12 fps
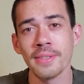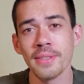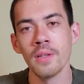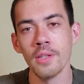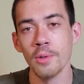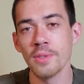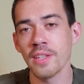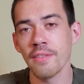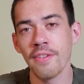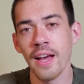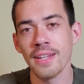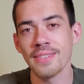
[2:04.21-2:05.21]
Losing
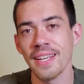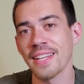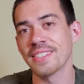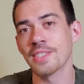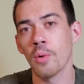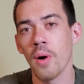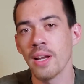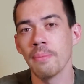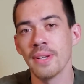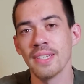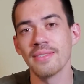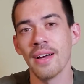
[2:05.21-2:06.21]
fat takes quite a bit
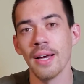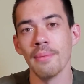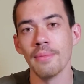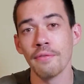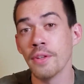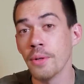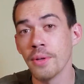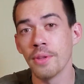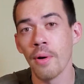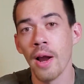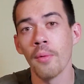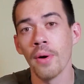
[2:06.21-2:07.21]
of time, if you do it the
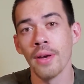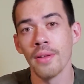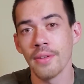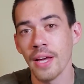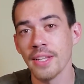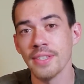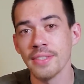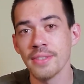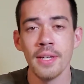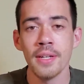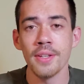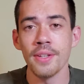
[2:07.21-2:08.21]
right way, that is.
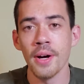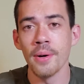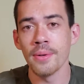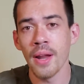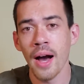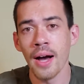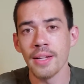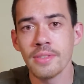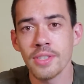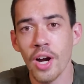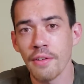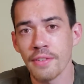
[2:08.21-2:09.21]
You know, not
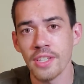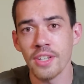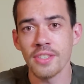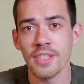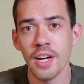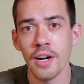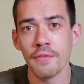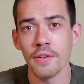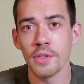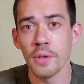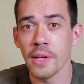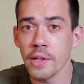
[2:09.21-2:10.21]
starving yourself or
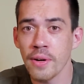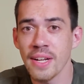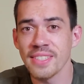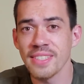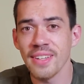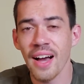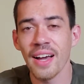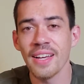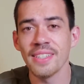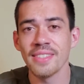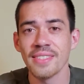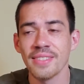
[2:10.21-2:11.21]
doing crazy
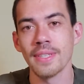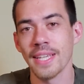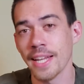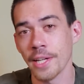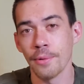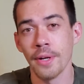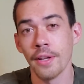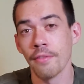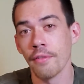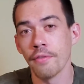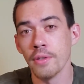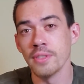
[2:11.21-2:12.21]
diets, getting rid of the
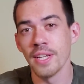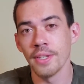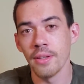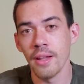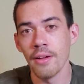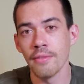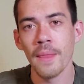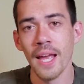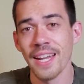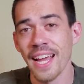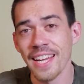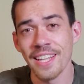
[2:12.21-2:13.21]
foods that you love, and
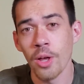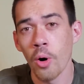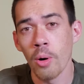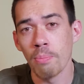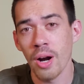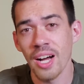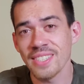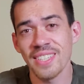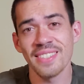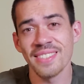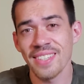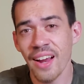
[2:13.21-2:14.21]
hating the whole process
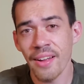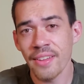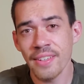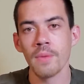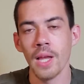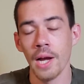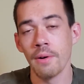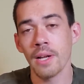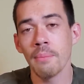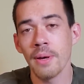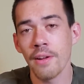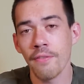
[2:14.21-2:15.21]
entirely. I
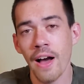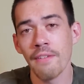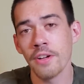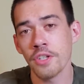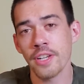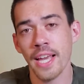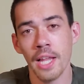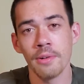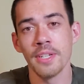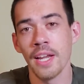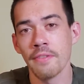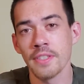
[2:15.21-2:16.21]
recommend a 500 calorie
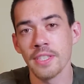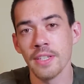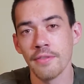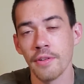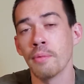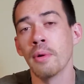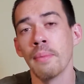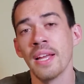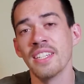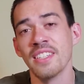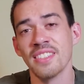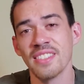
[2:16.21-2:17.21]
deficit from your
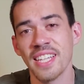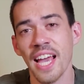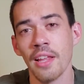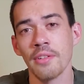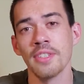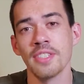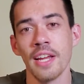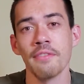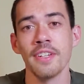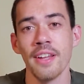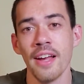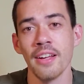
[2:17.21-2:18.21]
maintenance calories every
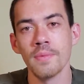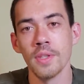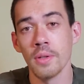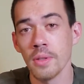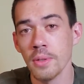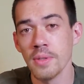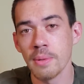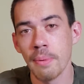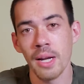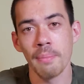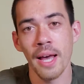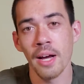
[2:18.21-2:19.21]
day. You'll lose about a
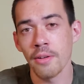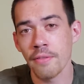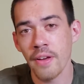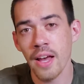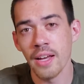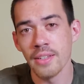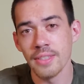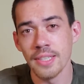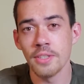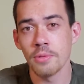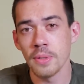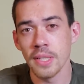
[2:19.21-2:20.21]
pound of fat
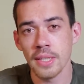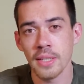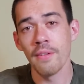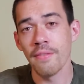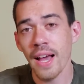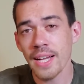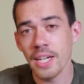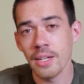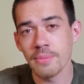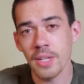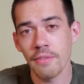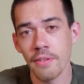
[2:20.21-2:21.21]
each week. Fat comes
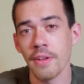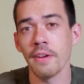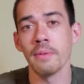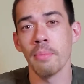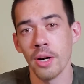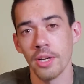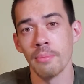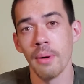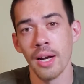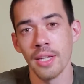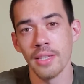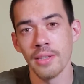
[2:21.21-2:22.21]
off of every part of your
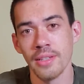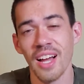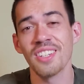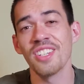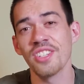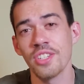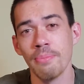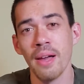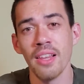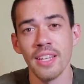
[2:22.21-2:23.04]
body, not just your belly.